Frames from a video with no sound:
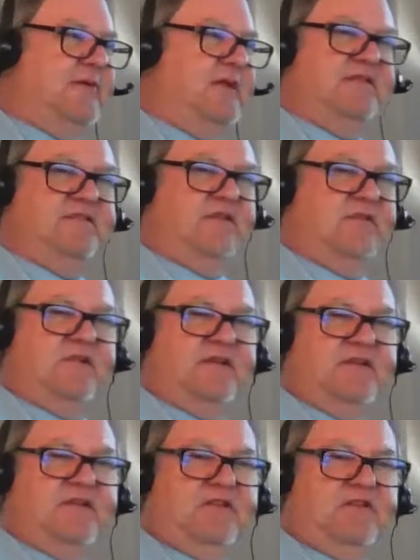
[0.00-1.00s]
and I start
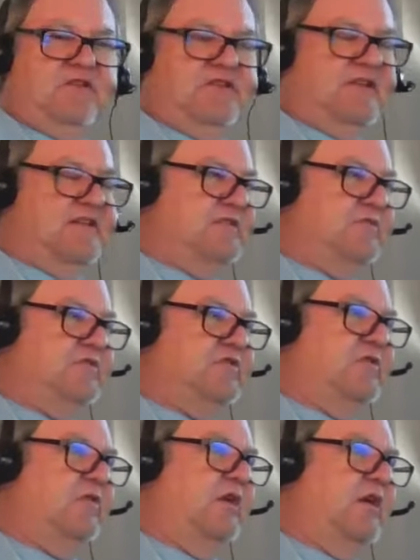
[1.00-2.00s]
reading the news and I see what's
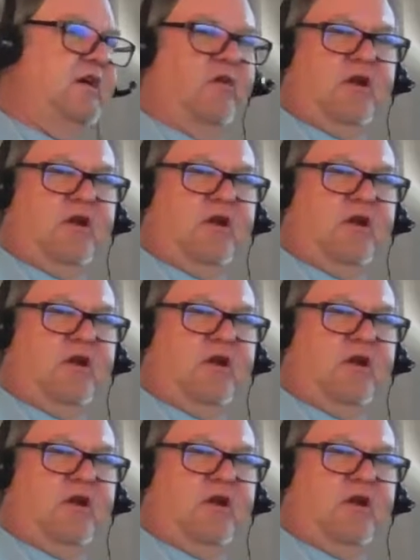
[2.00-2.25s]
going on,